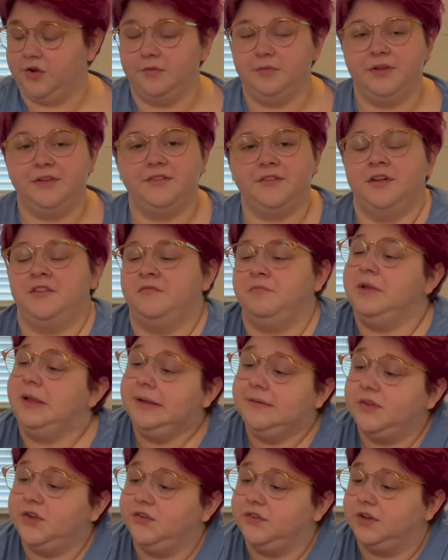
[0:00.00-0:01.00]
instead of
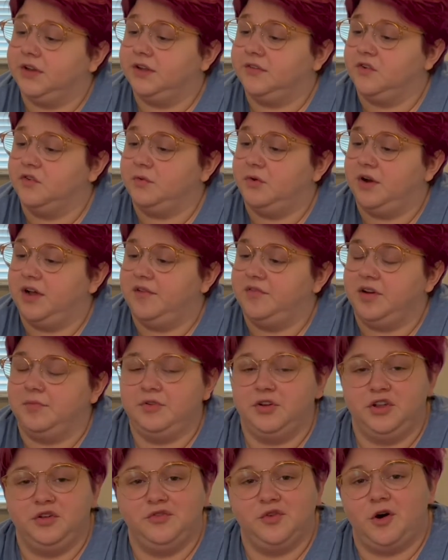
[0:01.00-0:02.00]
meat seasoning, because we don't have any, I'm
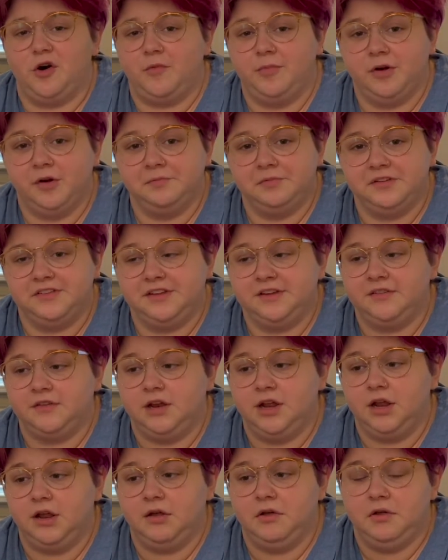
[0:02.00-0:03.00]
going to use all-purpose
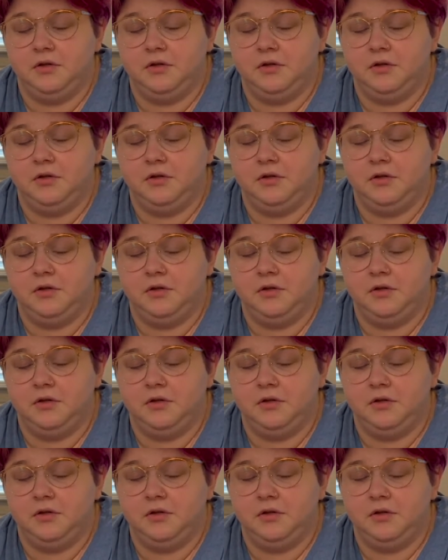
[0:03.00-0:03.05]
seasoning.